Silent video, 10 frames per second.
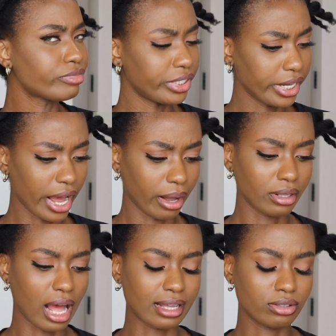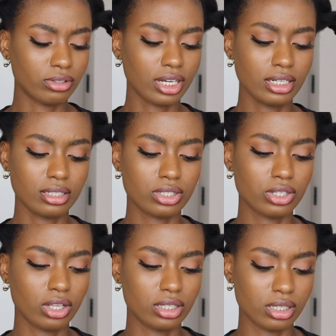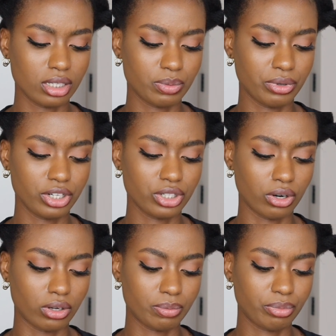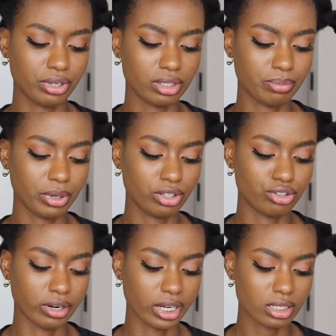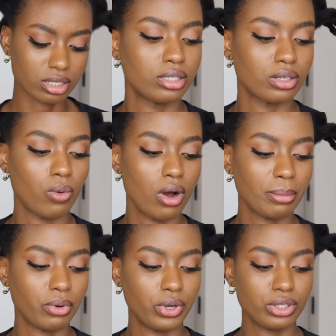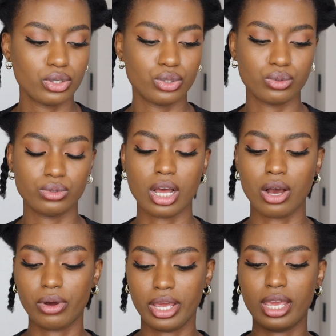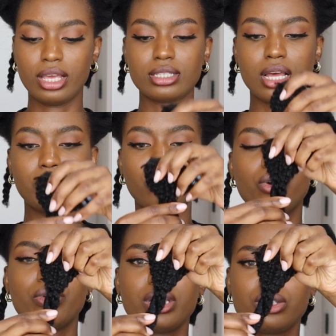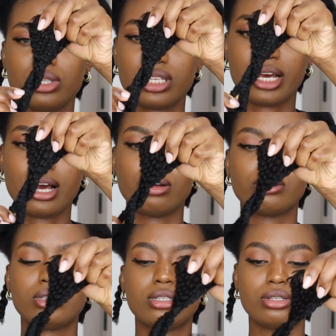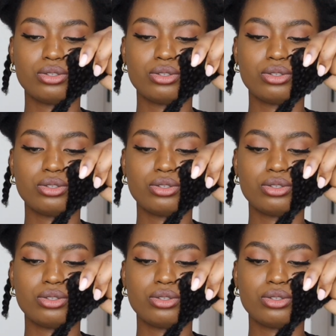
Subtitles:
yeah, I kind of saw this inspiration on Pinterest. So what I'm going to do now is I'm going to take out the